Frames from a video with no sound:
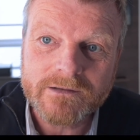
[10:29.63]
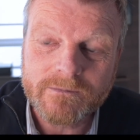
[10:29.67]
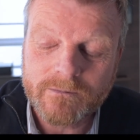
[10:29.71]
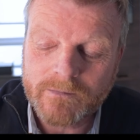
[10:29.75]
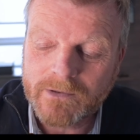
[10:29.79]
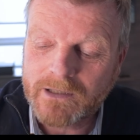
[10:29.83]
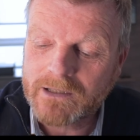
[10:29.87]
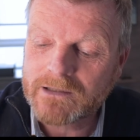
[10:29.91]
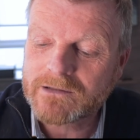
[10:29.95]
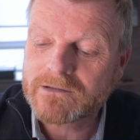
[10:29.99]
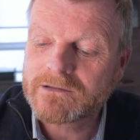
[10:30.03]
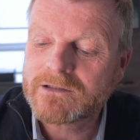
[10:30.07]

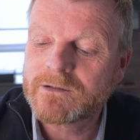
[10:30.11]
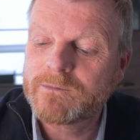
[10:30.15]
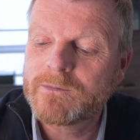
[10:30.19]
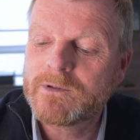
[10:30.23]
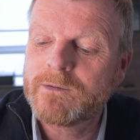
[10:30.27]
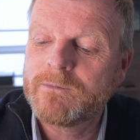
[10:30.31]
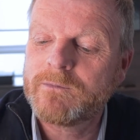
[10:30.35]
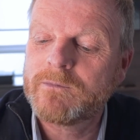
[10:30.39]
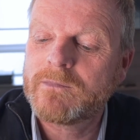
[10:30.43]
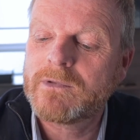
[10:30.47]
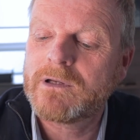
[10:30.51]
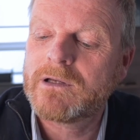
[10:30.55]

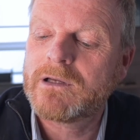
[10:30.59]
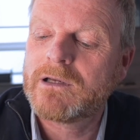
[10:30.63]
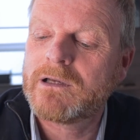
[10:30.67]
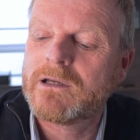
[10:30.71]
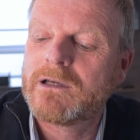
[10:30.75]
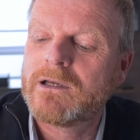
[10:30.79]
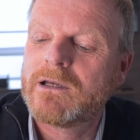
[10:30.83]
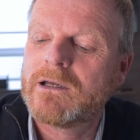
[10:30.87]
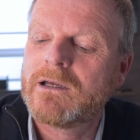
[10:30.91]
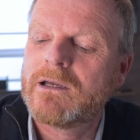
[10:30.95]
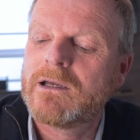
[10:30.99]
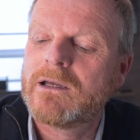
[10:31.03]
maximum,
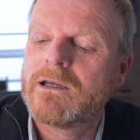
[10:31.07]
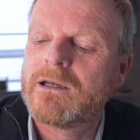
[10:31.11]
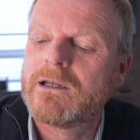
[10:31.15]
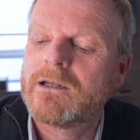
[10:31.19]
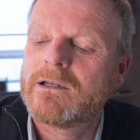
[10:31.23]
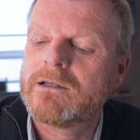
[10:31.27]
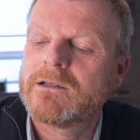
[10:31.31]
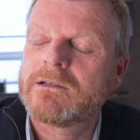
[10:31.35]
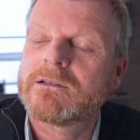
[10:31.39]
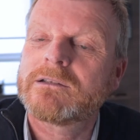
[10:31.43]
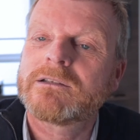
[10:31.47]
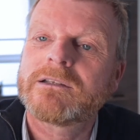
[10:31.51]

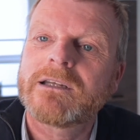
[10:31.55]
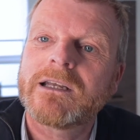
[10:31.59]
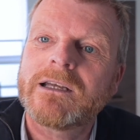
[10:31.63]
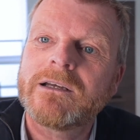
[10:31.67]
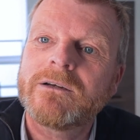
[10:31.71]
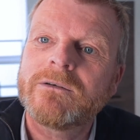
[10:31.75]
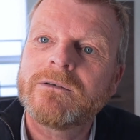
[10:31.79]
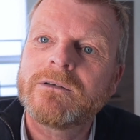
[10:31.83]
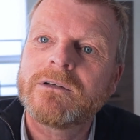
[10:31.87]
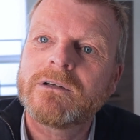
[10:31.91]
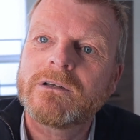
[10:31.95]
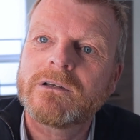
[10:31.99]
and
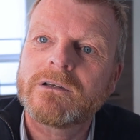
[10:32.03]
down